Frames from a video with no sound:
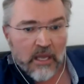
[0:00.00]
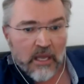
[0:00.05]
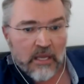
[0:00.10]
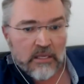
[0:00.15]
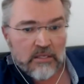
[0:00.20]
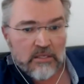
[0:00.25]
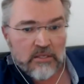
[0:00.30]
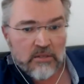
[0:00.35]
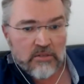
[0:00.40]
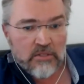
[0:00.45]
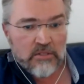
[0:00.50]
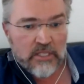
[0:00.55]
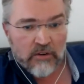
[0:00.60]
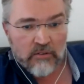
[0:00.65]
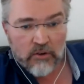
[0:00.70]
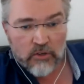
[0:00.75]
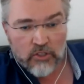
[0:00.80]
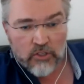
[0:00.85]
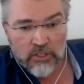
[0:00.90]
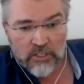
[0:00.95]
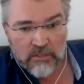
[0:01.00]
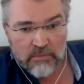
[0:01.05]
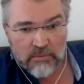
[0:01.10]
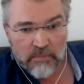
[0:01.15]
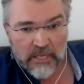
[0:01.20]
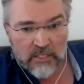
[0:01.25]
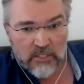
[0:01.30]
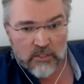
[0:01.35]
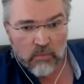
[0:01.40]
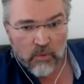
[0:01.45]
So 0 just
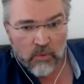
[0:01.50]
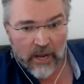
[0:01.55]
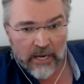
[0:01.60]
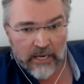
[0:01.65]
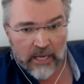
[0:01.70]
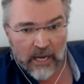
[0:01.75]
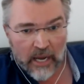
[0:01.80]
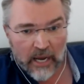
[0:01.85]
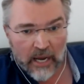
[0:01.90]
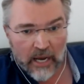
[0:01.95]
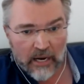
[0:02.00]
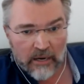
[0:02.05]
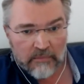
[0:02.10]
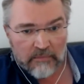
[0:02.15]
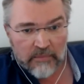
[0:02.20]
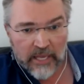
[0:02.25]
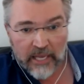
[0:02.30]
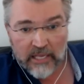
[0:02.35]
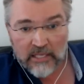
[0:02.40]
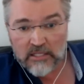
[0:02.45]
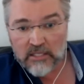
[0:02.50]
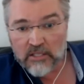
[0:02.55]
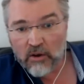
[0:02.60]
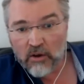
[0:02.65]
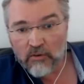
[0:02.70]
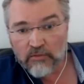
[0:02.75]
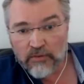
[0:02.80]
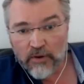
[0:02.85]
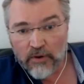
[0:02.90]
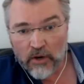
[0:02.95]
means one arm has
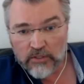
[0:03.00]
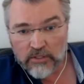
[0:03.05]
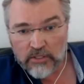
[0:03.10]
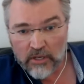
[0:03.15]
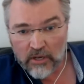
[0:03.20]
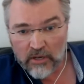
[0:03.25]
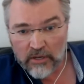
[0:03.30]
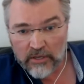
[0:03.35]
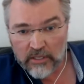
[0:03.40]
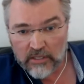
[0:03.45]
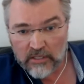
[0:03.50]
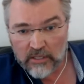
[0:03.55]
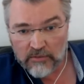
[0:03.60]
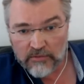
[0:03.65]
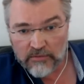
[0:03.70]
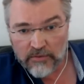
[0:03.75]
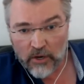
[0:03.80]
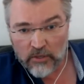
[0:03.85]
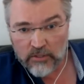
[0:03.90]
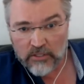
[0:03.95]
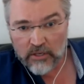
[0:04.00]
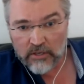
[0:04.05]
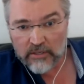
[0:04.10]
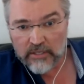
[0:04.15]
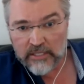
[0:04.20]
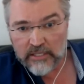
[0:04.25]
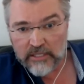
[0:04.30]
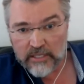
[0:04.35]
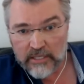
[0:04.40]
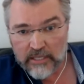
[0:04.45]
no photon, the photon
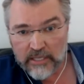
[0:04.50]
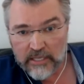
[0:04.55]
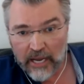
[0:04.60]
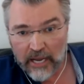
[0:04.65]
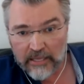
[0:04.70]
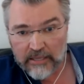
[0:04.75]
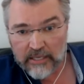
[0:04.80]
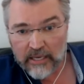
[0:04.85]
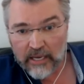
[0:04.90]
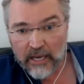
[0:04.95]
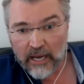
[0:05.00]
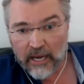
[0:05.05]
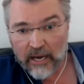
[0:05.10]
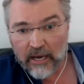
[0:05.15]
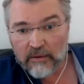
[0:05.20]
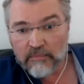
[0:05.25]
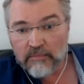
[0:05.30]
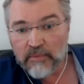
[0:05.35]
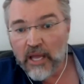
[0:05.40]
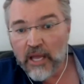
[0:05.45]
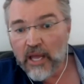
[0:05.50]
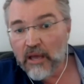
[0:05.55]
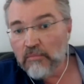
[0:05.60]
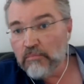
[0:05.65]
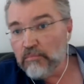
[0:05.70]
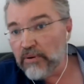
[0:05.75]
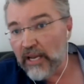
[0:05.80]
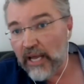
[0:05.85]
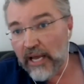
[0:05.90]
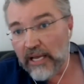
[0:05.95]
is in the other arm,
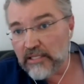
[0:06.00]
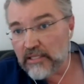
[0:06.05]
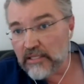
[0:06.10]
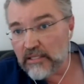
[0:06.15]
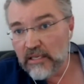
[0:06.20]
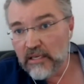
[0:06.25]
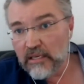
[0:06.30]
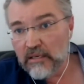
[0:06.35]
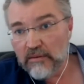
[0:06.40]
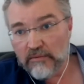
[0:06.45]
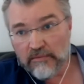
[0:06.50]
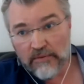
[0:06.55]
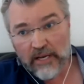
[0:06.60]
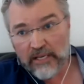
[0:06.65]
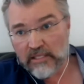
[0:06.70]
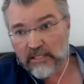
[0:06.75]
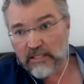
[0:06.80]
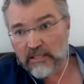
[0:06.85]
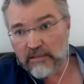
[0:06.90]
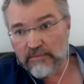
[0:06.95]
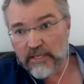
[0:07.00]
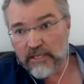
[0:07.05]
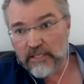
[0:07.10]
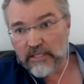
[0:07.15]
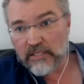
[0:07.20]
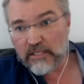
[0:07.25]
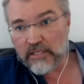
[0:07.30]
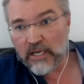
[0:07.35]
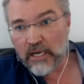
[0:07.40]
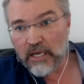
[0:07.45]
plus vice
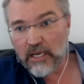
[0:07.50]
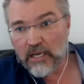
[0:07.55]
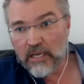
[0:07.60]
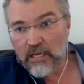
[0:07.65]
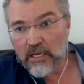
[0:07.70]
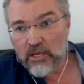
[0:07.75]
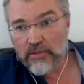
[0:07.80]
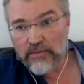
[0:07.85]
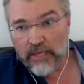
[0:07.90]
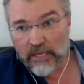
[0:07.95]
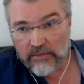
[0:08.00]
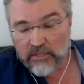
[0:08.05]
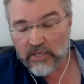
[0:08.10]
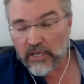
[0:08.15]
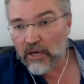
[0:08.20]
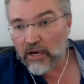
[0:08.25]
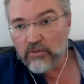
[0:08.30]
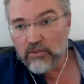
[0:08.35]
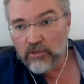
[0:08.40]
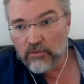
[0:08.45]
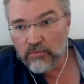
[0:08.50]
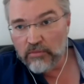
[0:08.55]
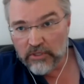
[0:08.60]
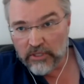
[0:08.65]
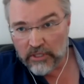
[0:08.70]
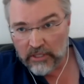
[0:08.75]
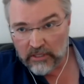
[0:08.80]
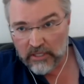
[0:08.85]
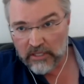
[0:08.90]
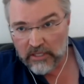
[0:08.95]
versa. That's how you
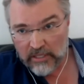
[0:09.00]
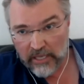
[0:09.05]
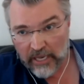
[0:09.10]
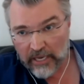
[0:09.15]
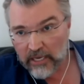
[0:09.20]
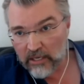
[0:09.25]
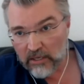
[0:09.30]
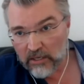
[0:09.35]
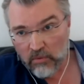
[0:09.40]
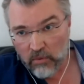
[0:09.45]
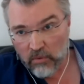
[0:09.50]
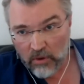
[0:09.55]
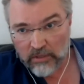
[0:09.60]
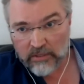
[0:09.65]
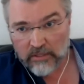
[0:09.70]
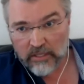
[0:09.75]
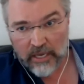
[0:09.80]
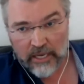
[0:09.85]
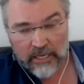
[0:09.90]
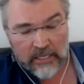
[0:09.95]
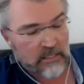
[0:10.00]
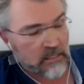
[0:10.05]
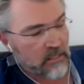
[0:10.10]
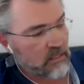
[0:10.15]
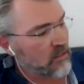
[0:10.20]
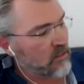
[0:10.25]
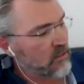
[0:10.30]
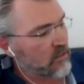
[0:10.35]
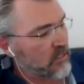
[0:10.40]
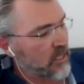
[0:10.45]
would, in the second quantized
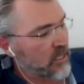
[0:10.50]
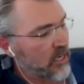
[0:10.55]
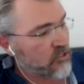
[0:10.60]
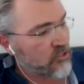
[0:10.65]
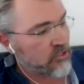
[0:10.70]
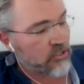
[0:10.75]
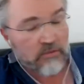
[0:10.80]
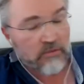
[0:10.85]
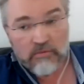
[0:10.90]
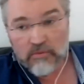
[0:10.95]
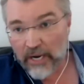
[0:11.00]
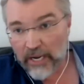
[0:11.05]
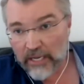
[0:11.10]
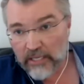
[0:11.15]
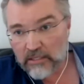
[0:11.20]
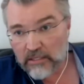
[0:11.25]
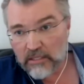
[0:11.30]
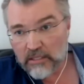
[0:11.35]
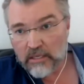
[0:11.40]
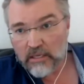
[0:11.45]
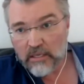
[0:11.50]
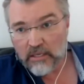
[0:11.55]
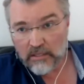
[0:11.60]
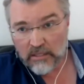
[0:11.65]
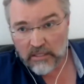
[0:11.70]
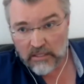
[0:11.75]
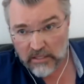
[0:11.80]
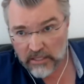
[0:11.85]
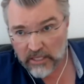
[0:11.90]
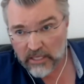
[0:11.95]
notation, write
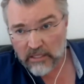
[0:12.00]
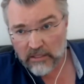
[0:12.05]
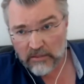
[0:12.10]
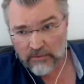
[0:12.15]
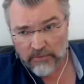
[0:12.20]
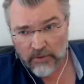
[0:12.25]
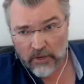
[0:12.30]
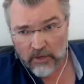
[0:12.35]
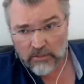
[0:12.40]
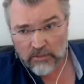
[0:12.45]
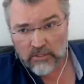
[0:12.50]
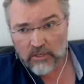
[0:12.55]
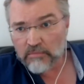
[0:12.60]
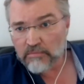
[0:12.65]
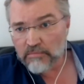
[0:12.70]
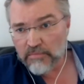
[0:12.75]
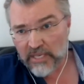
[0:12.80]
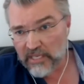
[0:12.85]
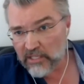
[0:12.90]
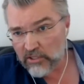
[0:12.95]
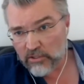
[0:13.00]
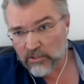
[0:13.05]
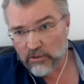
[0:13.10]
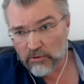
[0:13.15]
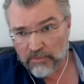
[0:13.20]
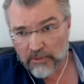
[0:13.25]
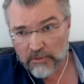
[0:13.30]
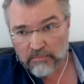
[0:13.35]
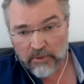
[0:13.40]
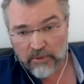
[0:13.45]
the single photon being
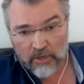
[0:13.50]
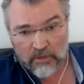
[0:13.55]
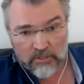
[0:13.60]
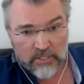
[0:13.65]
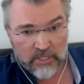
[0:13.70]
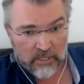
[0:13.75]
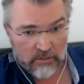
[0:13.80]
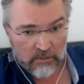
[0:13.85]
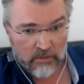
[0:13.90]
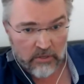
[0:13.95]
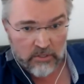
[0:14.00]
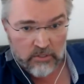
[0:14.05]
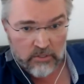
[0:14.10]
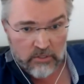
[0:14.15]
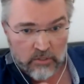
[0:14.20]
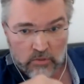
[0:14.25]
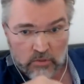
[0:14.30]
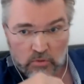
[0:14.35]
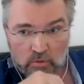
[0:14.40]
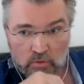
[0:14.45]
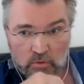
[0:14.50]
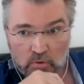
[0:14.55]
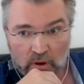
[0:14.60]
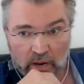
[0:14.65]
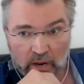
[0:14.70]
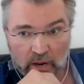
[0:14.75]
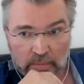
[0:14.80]
superposed across two arms.